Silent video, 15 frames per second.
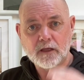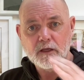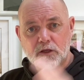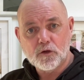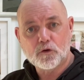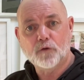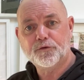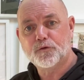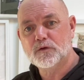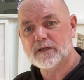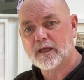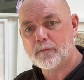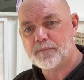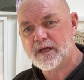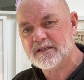You'll go through to
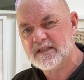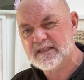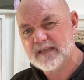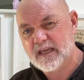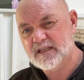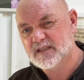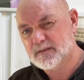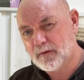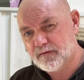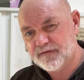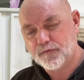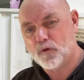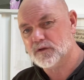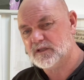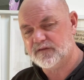like a presentation. It's about
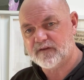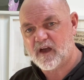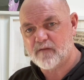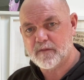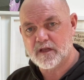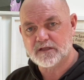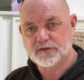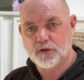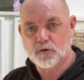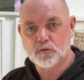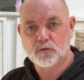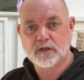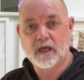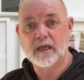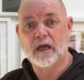45 minutes long, okay?